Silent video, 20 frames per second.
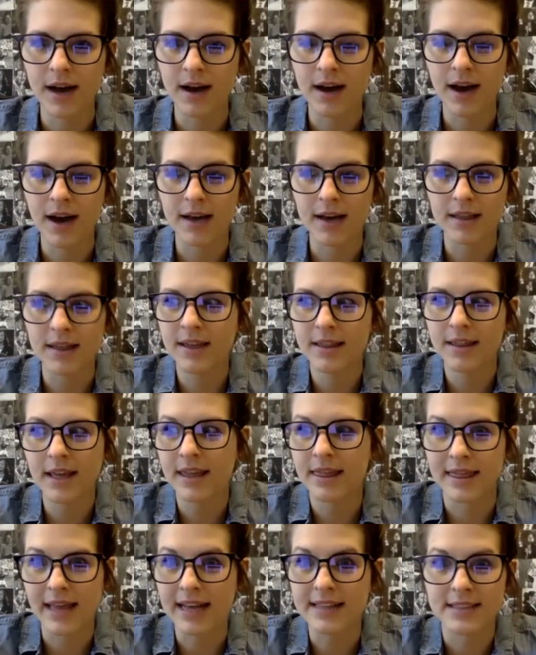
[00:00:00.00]
I think,
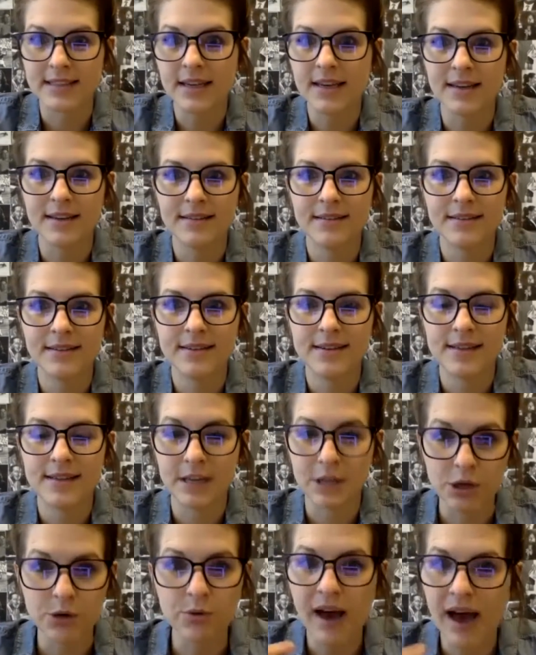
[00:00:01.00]
like, that's it.
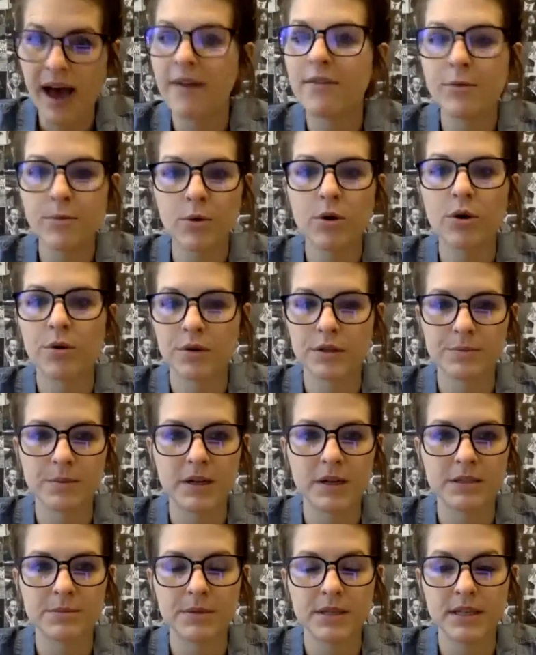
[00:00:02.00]
Like, you have a moral
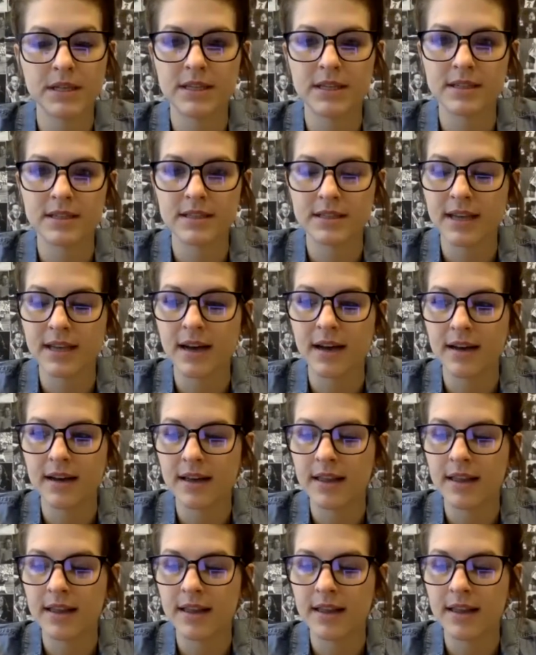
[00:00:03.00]
responsibility to sell. And